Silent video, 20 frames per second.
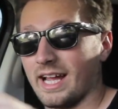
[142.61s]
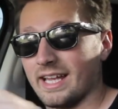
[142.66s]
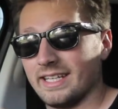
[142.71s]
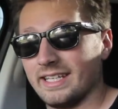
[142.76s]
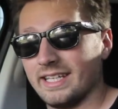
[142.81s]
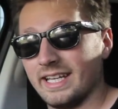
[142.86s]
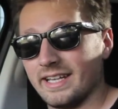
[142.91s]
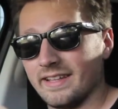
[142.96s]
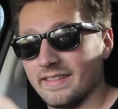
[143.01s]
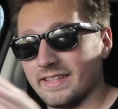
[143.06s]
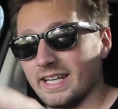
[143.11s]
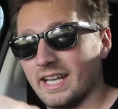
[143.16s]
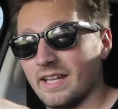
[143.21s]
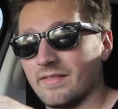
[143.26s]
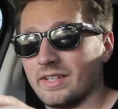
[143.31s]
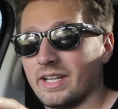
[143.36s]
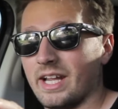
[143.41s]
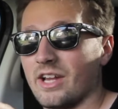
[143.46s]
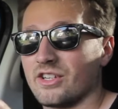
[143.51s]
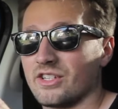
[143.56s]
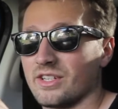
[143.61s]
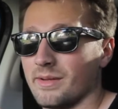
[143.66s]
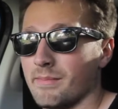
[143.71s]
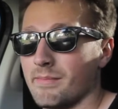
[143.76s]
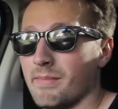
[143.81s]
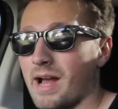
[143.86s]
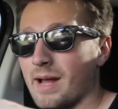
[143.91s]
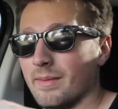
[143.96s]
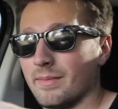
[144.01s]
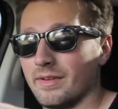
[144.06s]
and needing the navigation
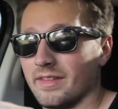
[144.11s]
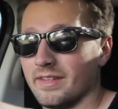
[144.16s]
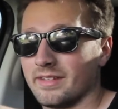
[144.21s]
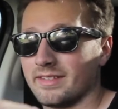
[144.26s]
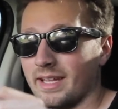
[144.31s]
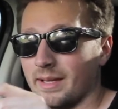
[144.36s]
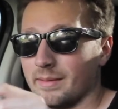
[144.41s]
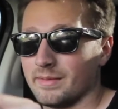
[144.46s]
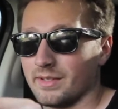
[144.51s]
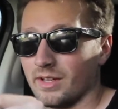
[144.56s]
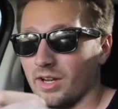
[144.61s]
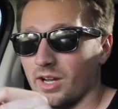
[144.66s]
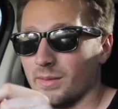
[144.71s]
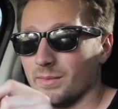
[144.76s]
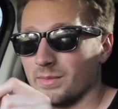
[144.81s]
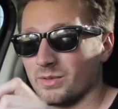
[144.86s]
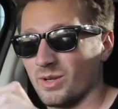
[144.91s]
and map at the same time,